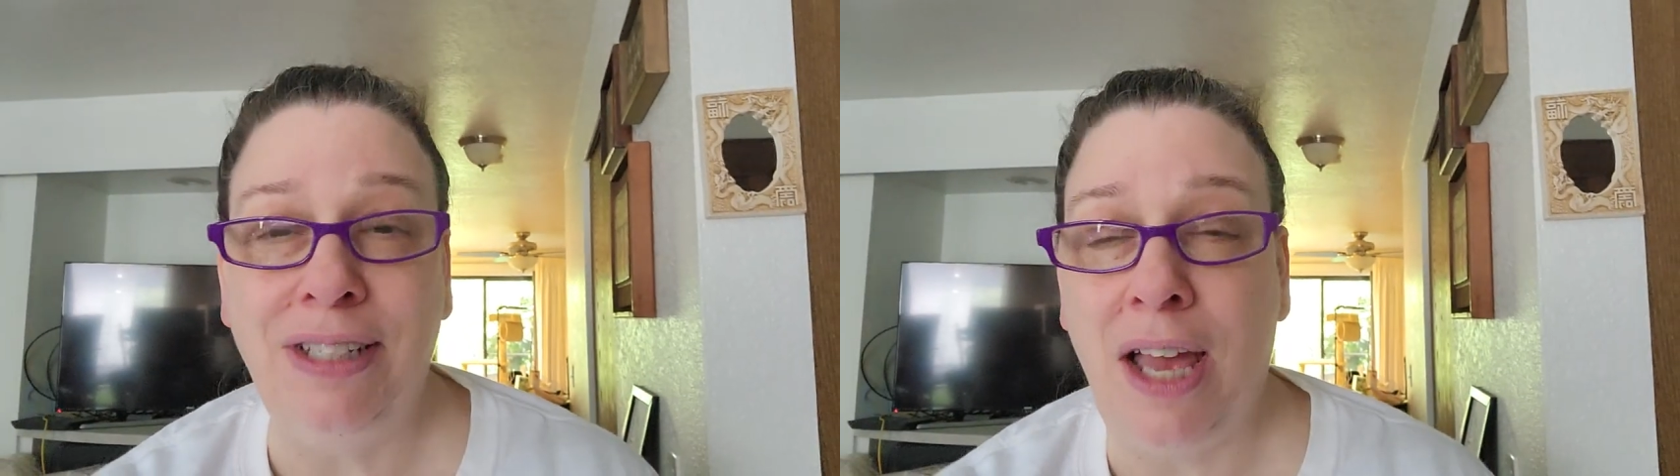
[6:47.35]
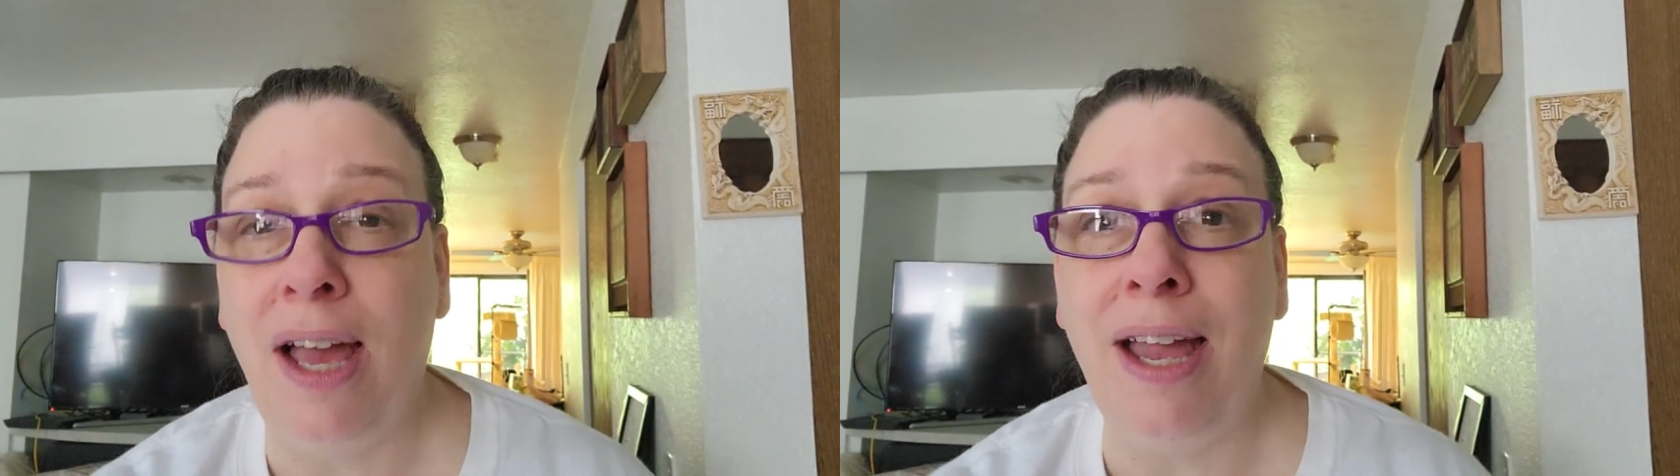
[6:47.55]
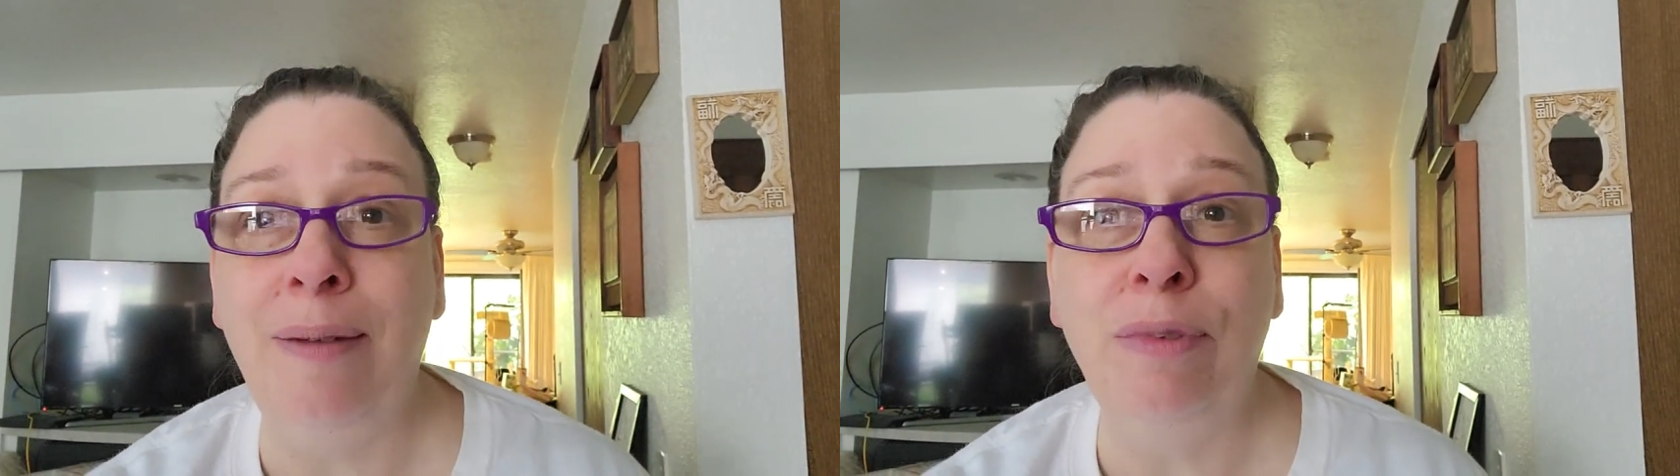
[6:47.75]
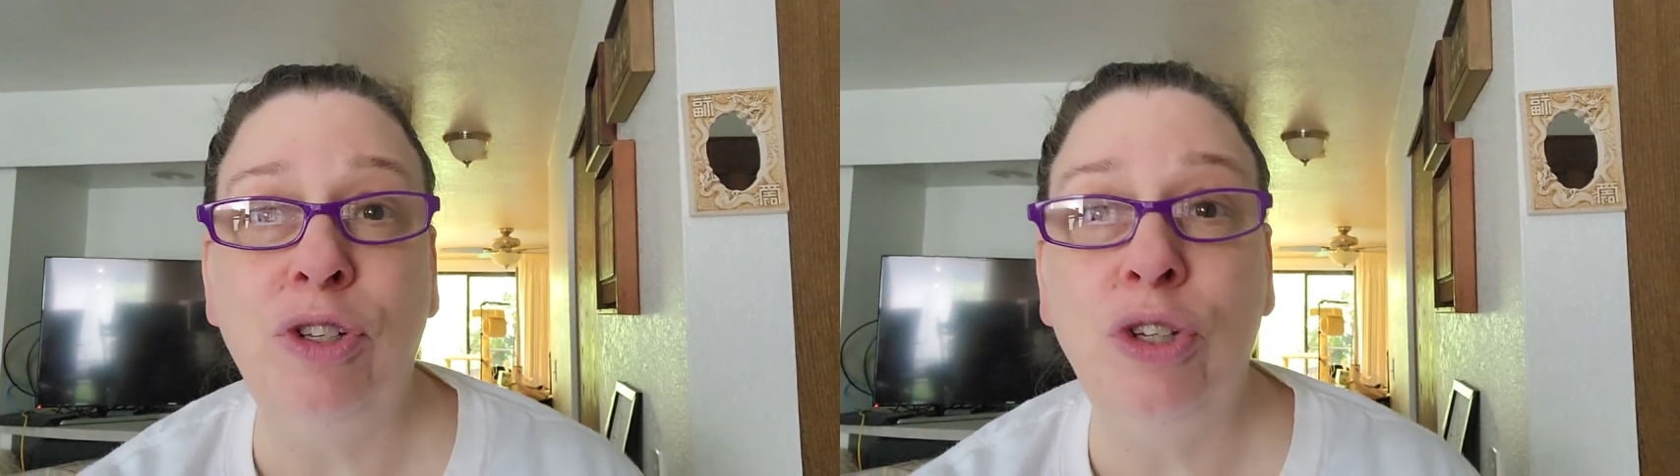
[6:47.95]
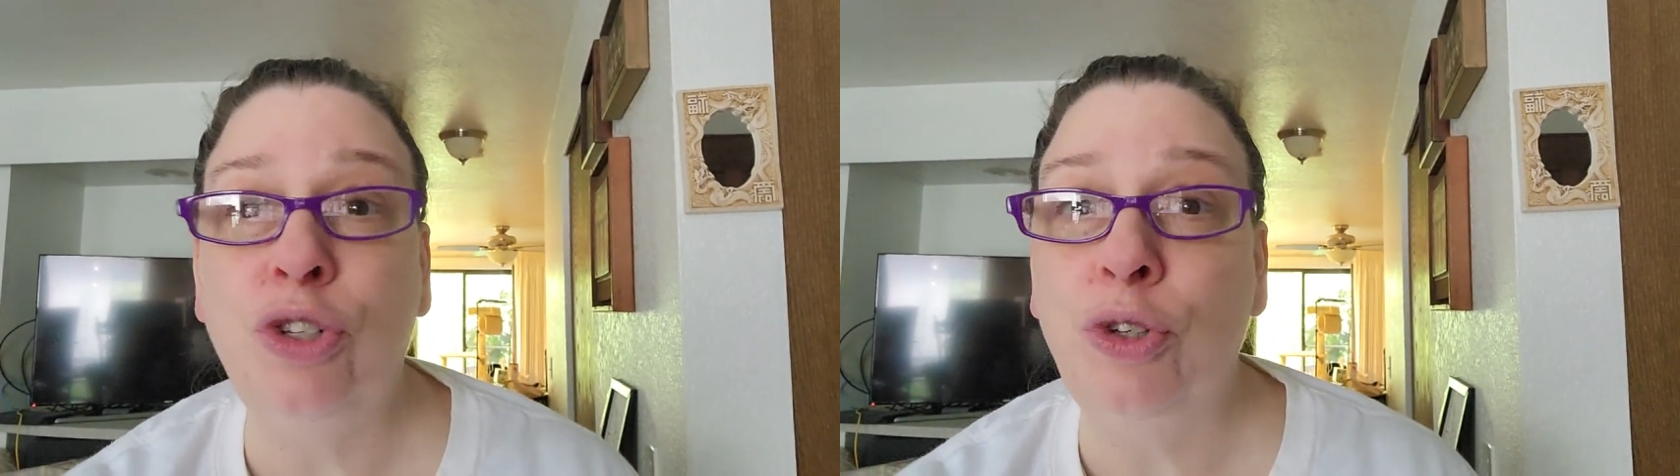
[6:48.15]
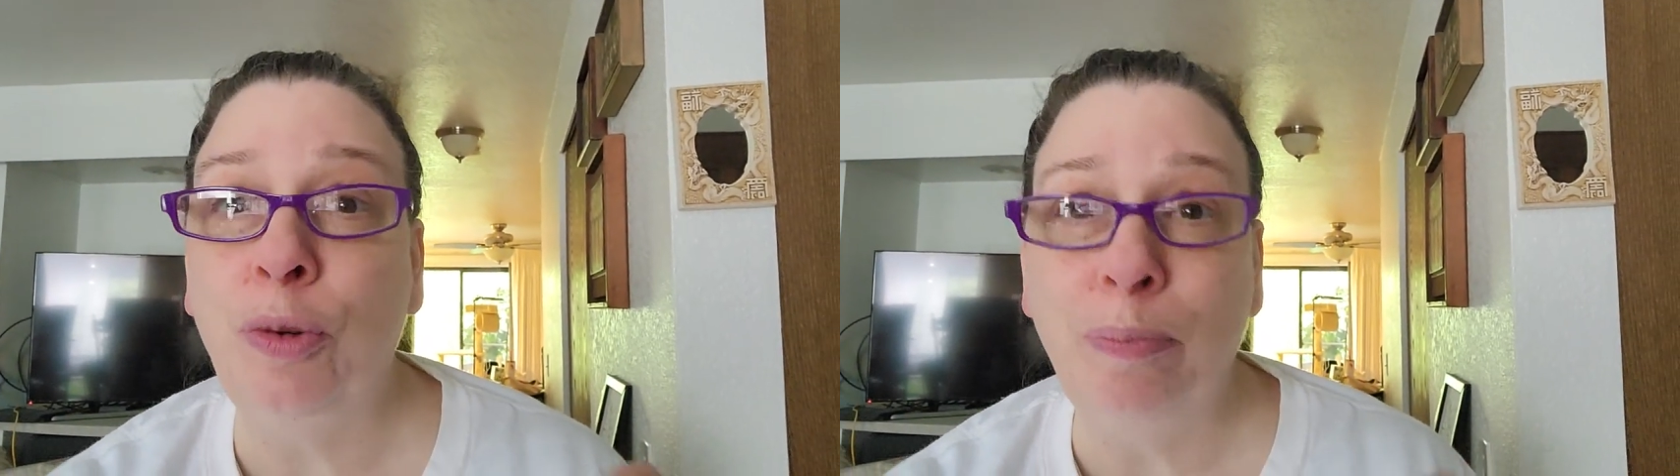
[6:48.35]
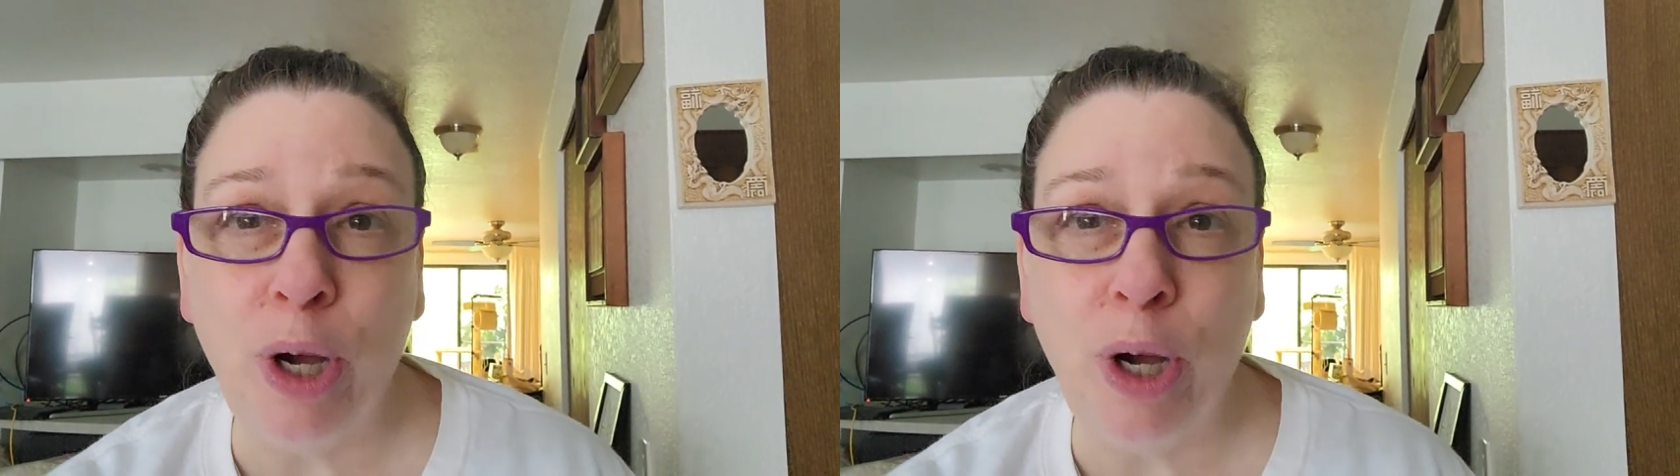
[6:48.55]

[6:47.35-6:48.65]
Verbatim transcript: time to do